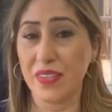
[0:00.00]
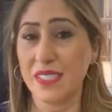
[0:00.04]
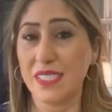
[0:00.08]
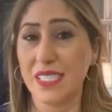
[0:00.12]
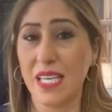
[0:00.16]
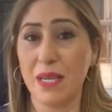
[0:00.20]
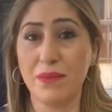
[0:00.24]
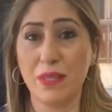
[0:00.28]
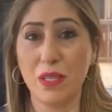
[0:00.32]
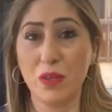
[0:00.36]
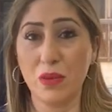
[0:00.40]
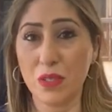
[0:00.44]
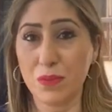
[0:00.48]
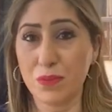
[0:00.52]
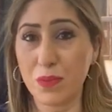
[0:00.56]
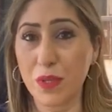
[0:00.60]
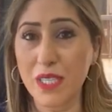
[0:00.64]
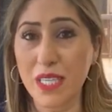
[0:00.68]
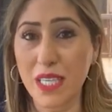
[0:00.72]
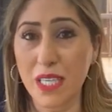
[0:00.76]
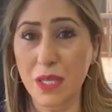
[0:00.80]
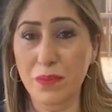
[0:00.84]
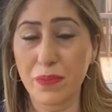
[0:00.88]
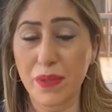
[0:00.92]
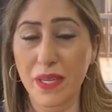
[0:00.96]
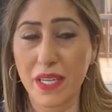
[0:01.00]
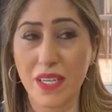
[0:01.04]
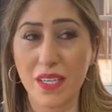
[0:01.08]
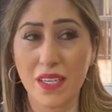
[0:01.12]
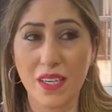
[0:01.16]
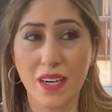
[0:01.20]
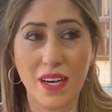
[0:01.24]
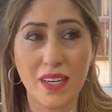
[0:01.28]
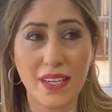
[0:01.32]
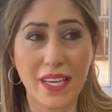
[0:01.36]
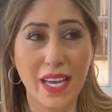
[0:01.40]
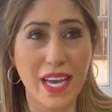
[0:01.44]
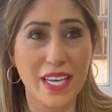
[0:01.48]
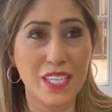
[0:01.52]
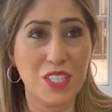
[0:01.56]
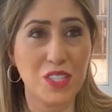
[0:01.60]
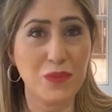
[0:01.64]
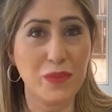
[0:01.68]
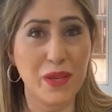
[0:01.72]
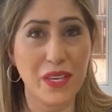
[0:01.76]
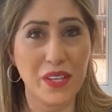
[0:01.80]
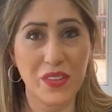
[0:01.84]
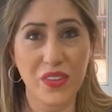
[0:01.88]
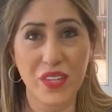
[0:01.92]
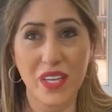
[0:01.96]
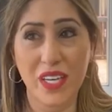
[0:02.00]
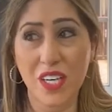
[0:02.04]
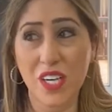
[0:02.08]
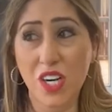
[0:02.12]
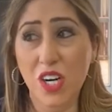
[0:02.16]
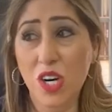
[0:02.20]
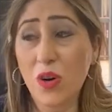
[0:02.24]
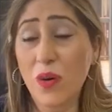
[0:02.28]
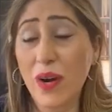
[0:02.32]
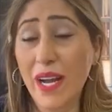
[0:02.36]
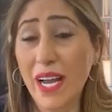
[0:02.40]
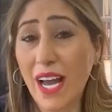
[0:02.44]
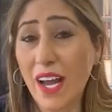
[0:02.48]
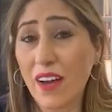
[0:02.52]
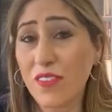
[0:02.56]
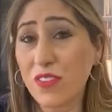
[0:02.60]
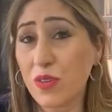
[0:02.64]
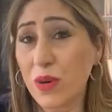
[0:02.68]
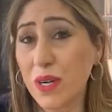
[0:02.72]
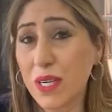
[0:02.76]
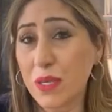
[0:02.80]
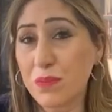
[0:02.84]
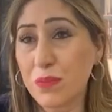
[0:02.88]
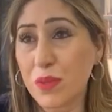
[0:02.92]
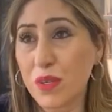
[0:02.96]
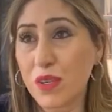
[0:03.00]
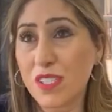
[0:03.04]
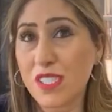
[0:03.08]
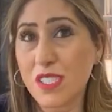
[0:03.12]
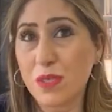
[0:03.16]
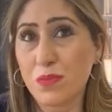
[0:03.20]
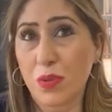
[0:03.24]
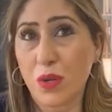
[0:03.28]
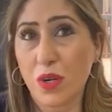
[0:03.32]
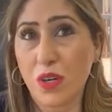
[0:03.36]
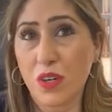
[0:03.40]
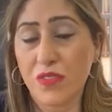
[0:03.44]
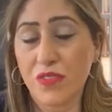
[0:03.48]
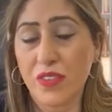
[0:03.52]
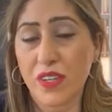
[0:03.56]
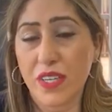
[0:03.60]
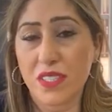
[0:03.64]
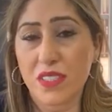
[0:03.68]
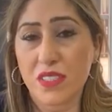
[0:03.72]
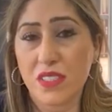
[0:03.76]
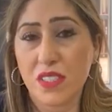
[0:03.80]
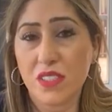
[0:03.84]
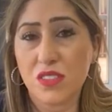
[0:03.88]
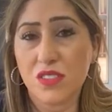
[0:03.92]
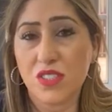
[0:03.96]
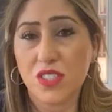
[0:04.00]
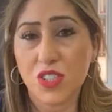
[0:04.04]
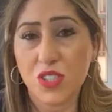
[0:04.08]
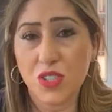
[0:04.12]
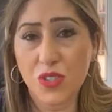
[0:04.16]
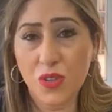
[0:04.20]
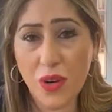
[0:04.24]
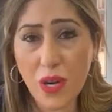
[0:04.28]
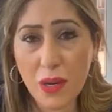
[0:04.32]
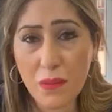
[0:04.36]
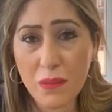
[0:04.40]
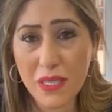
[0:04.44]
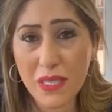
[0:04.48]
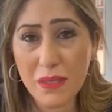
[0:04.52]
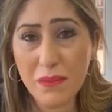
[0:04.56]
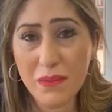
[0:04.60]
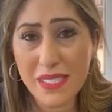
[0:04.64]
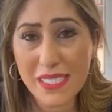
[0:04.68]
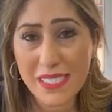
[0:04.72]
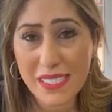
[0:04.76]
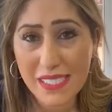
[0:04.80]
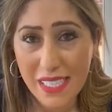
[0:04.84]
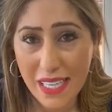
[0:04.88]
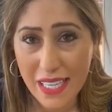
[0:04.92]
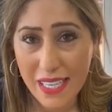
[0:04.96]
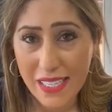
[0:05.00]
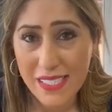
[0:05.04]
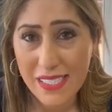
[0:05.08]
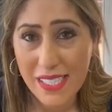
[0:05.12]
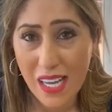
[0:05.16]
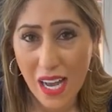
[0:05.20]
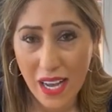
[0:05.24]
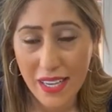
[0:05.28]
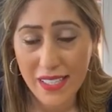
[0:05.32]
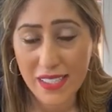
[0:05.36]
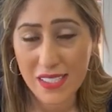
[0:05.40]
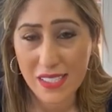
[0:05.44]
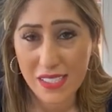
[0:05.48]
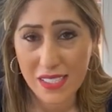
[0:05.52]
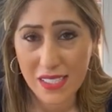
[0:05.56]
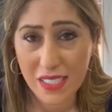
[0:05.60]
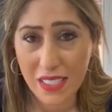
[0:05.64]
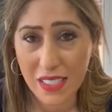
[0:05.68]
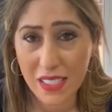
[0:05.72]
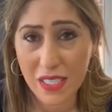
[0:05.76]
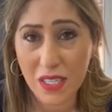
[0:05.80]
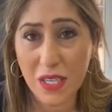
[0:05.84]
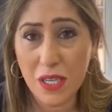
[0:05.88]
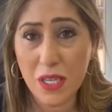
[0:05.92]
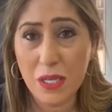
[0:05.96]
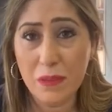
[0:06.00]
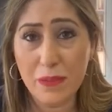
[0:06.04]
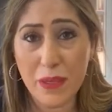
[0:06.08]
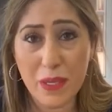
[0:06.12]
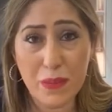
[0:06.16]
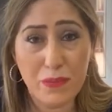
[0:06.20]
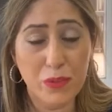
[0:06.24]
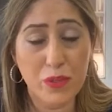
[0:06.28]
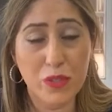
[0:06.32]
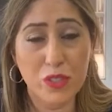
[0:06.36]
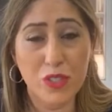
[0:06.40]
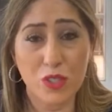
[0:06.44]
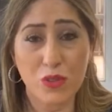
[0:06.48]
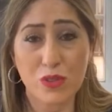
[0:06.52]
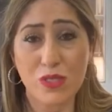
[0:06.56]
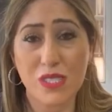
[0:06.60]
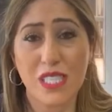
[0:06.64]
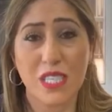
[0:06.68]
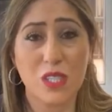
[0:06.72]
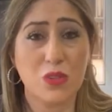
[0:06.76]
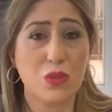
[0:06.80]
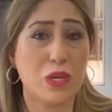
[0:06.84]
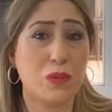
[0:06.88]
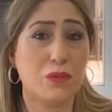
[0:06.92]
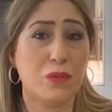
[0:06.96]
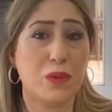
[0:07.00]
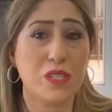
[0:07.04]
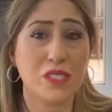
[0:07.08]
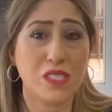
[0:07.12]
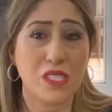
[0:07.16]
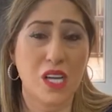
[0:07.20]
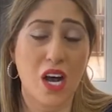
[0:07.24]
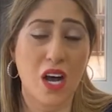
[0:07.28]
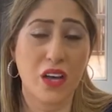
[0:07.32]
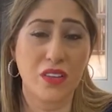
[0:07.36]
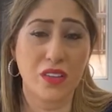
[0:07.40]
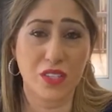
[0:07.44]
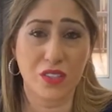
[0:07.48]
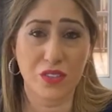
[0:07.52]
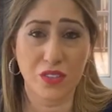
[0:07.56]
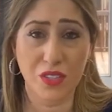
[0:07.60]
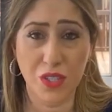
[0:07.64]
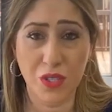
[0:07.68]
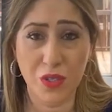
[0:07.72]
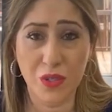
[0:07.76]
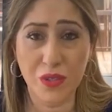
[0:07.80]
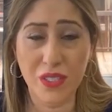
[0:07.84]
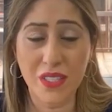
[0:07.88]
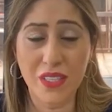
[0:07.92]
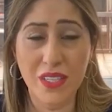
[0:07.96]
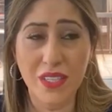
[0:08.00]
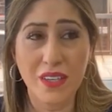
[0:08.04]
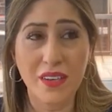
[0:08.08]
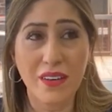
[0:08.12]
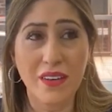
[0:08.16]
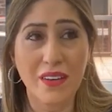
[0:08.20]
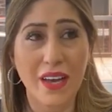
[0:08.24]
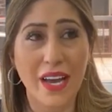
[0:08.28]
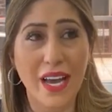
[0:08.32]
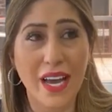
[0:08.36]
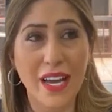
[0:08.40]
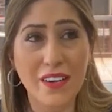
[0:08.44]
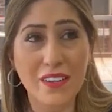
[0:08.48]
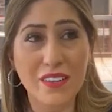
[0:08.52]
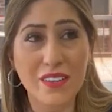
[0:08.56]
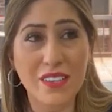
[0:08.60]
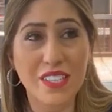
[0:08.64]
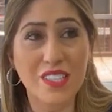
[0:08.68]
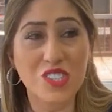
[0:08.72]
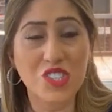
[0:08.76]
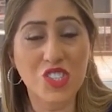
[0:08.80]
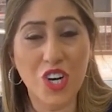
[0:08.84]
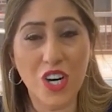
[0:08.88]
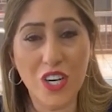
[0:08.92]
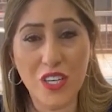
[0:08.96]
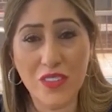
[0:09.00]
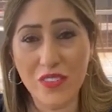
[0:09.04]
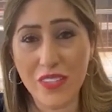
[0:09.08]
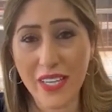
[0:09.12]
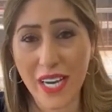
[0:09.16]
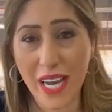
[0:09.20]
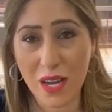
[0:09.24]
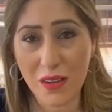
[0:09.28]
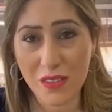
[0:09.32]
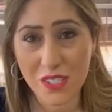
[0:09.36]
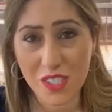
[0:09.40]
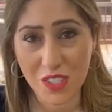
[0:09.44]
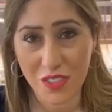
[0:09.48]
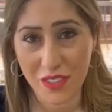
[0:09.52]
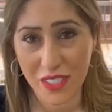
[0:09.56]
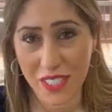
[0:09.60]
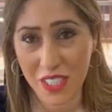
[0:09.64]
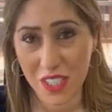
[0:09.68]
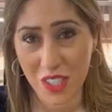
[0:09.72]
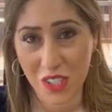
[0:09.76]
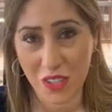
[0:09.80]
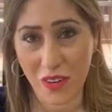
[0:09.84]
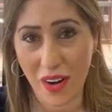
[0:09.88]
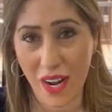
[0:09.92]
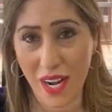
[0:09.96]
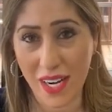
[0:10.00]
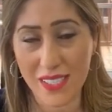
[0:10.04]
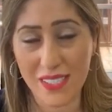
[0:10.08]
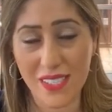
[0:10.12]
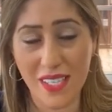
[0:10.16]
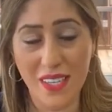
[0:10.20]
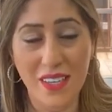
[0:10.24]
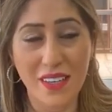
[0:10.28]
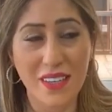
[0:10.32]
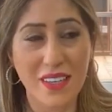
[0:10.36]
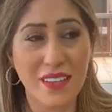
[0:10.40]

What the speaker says: Same thing with bookkeeping. Again, you may think, oh, I have QuickBooks, perfect. Do you know how many mistakes I see people using QuickBooks on their own? The chart of accounts are incorrect.